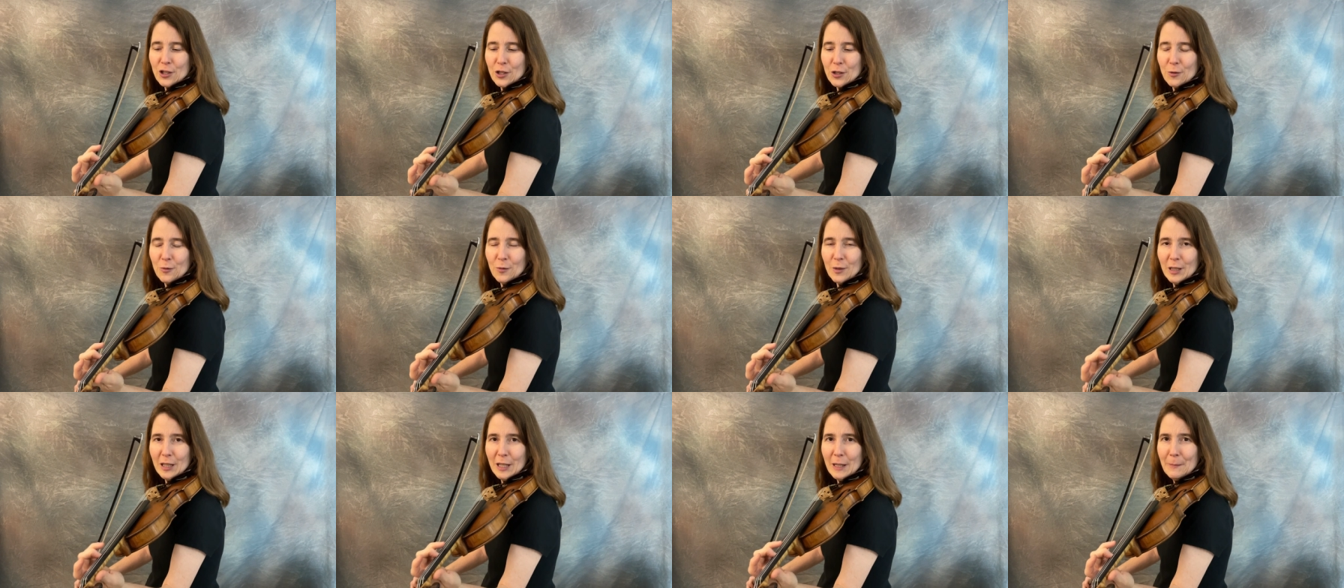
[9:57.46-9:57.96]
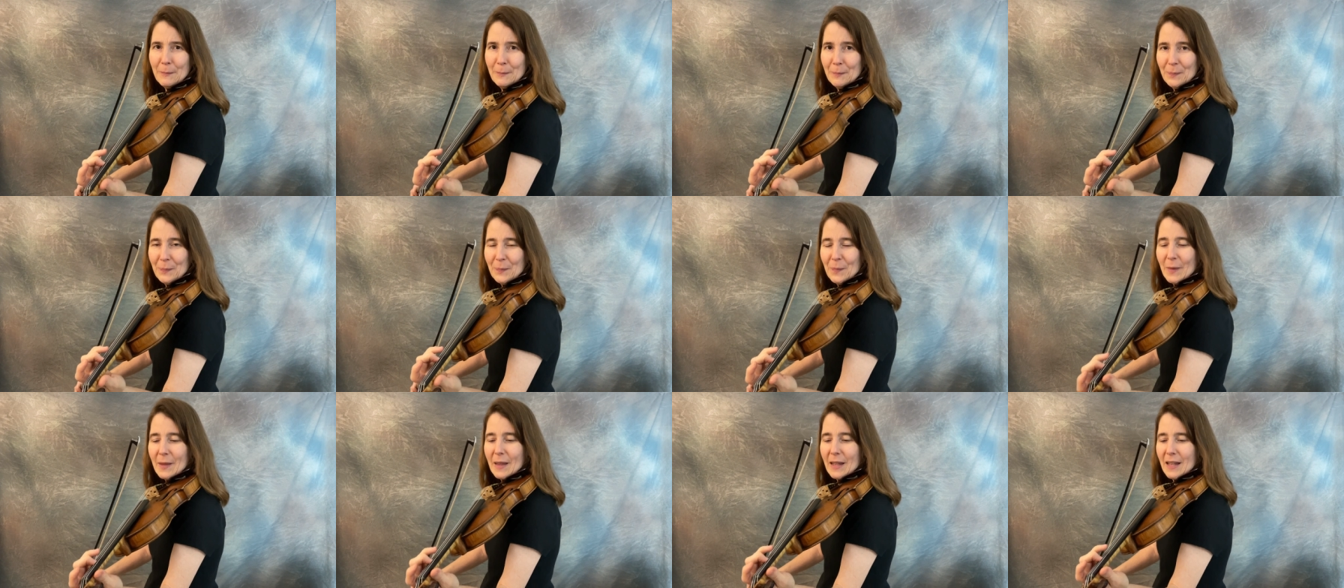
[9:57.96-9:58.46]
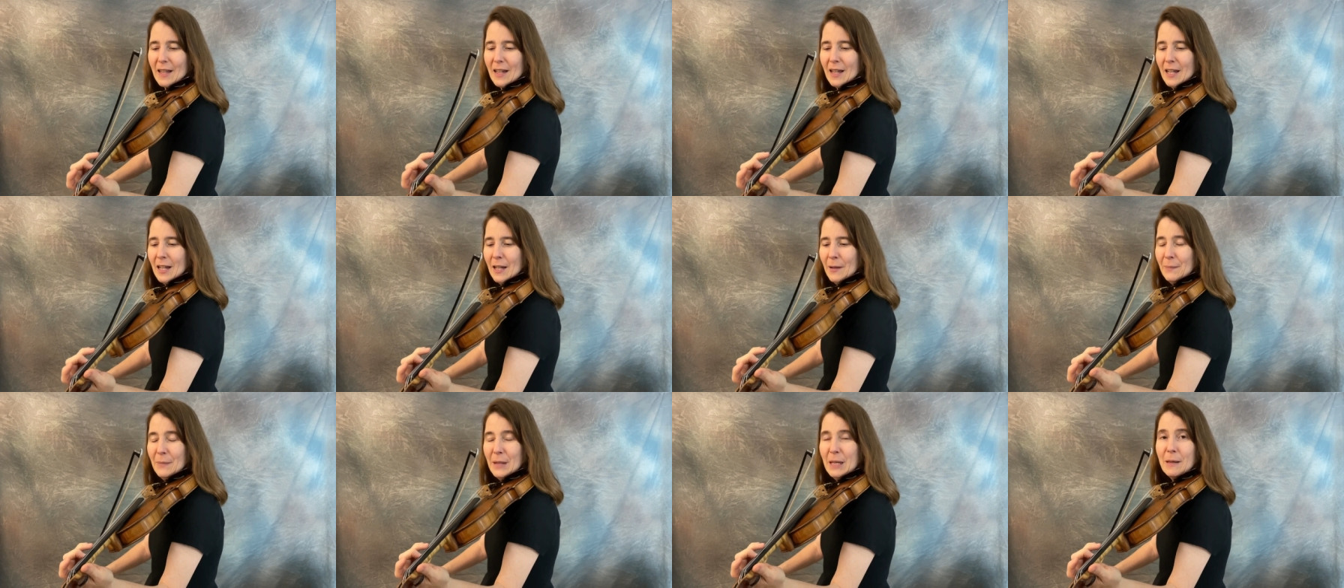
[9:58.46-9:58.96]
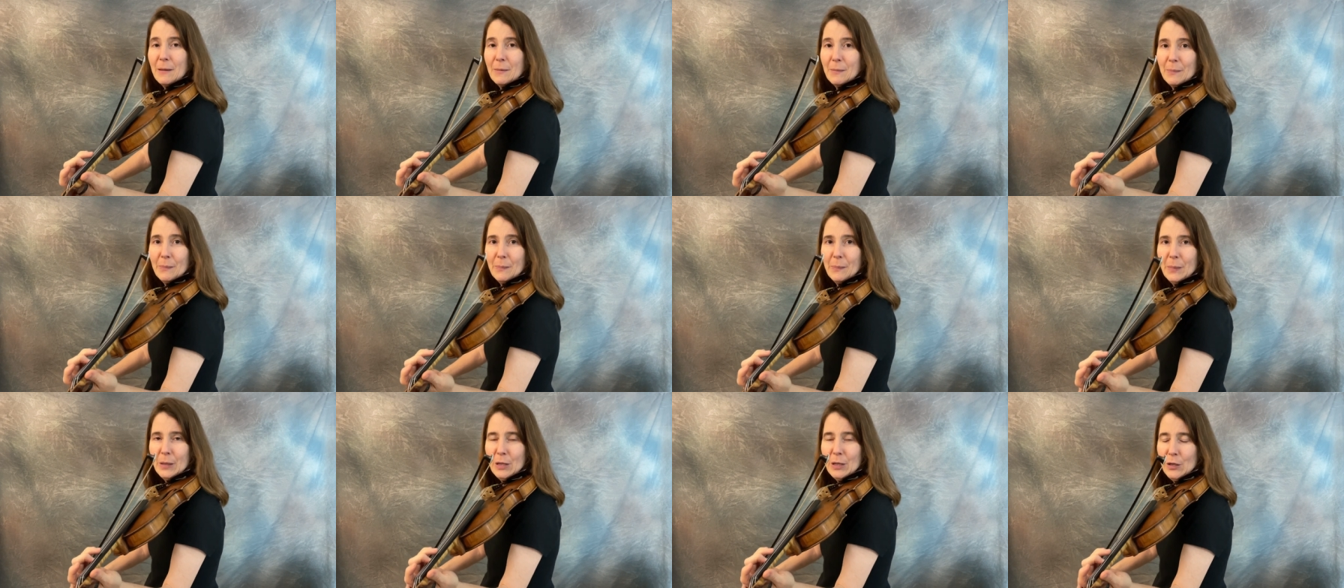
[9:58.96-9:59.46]
should really uh, be
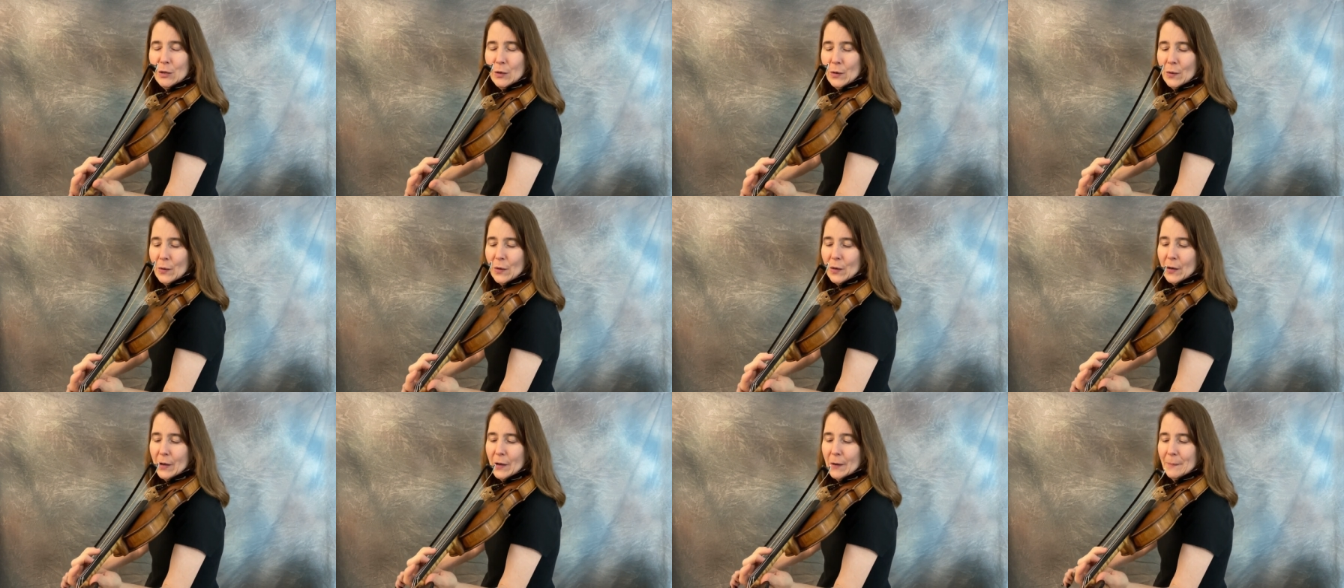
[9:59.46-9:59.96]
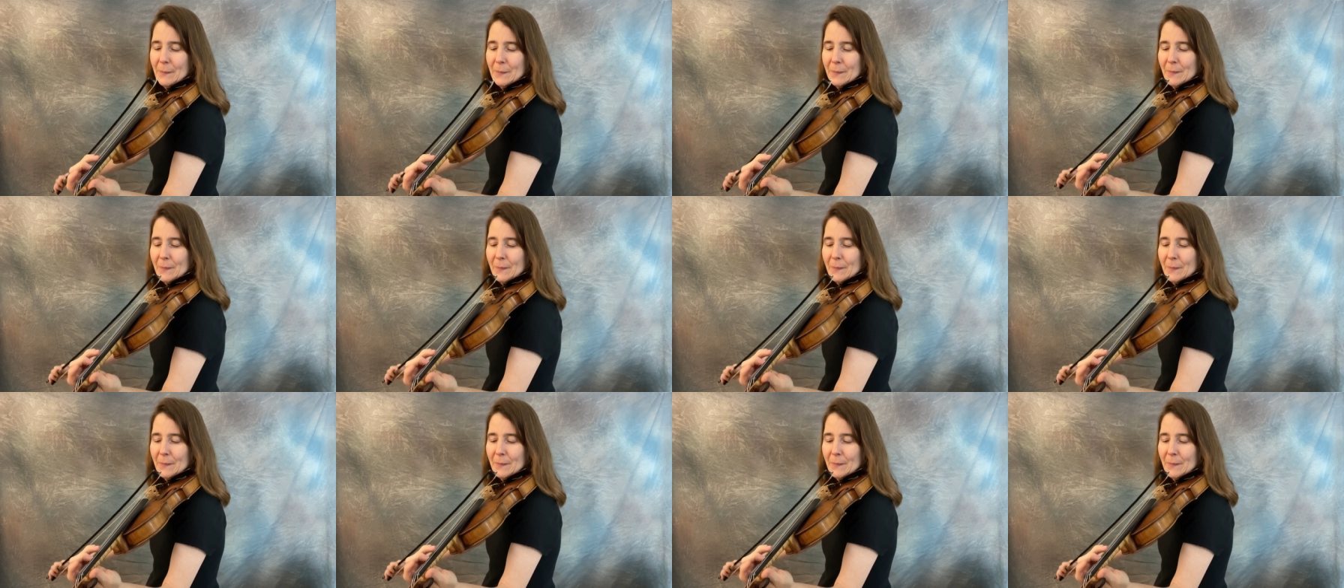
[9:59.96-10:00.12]
pure.